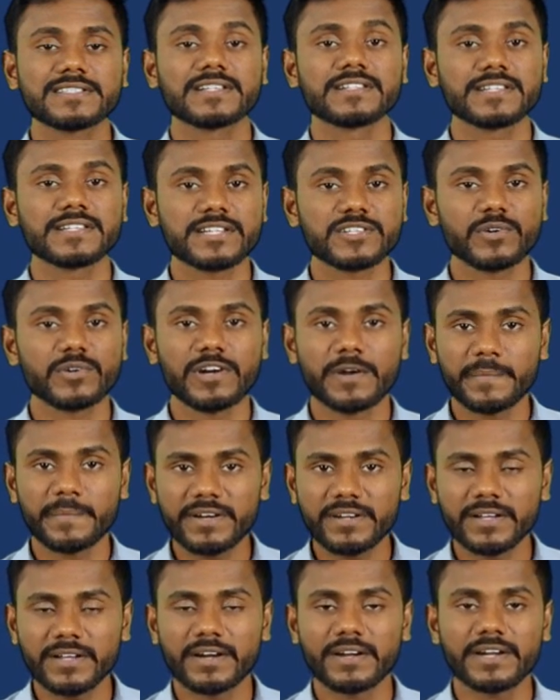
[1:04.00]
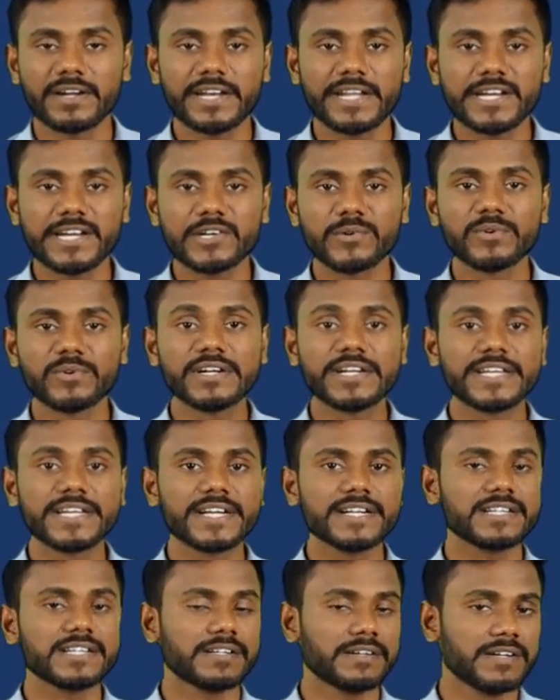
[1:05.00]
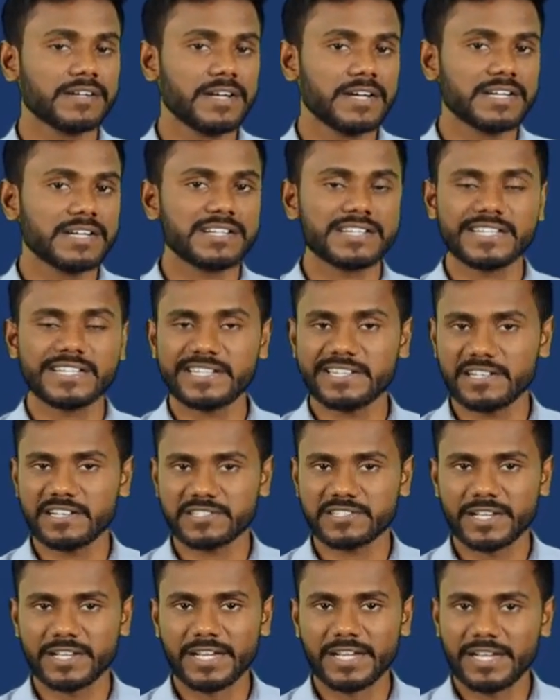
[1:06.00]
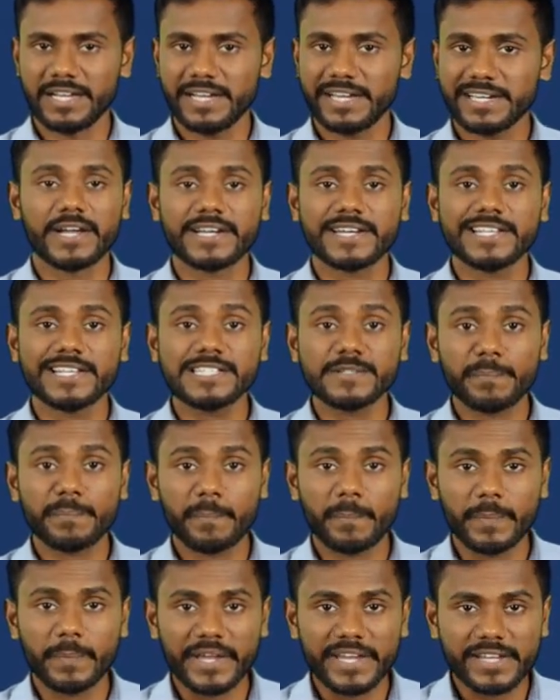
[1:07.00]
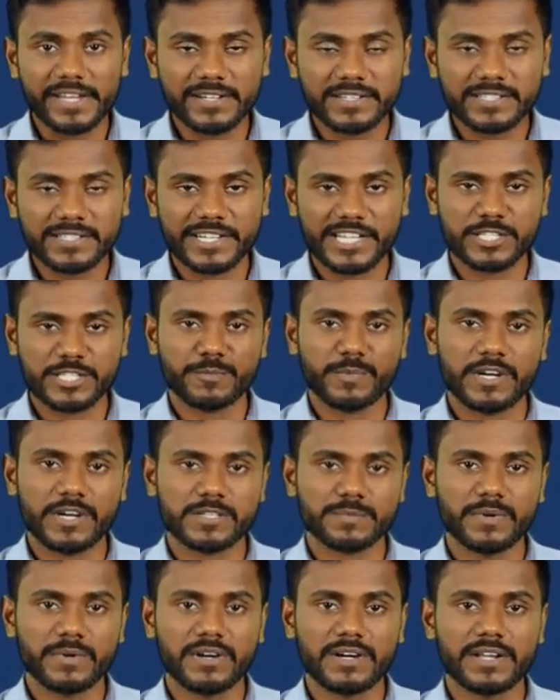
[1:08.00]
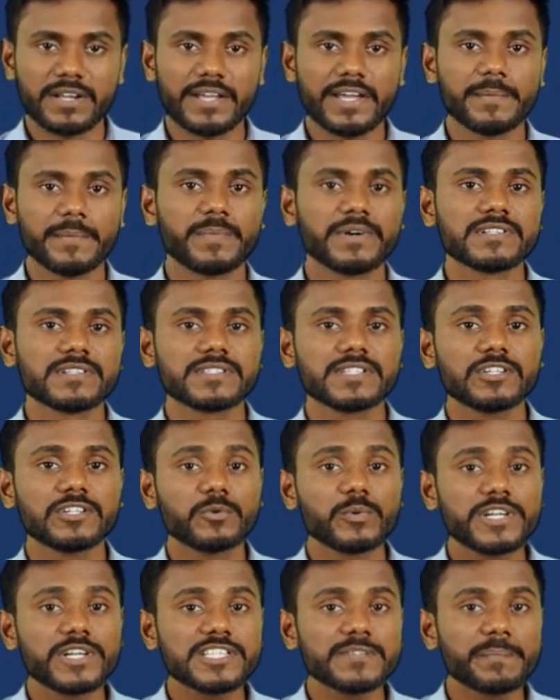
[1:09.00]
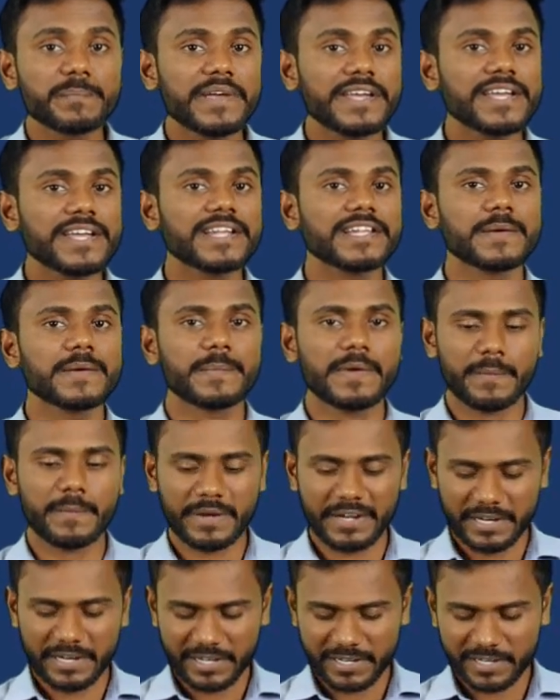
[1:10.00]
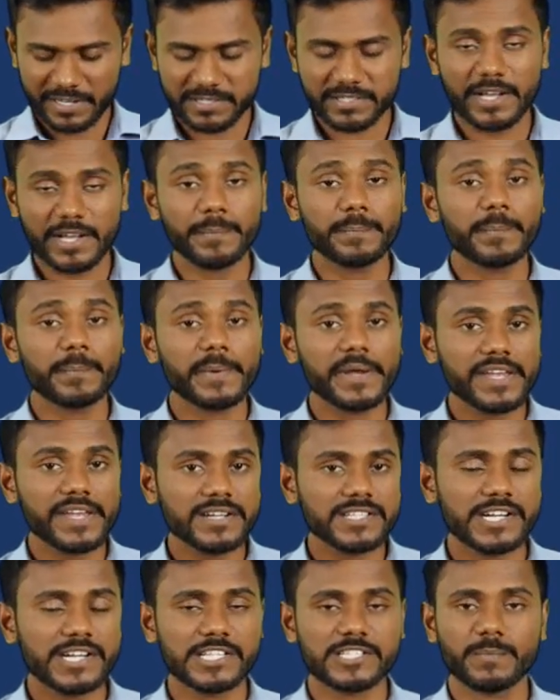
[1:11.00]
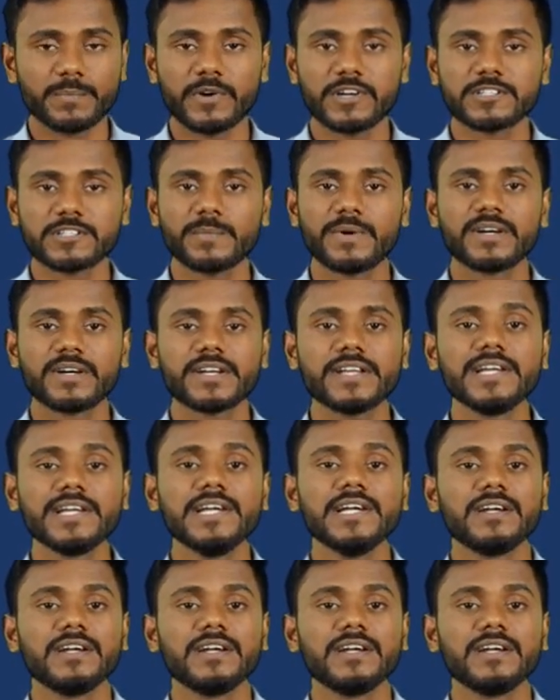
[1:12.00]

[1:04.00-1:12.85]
the threshold limit need to deduct TDS. It is payer's responsibility. A person who is making the payment, it is a payer's responsibility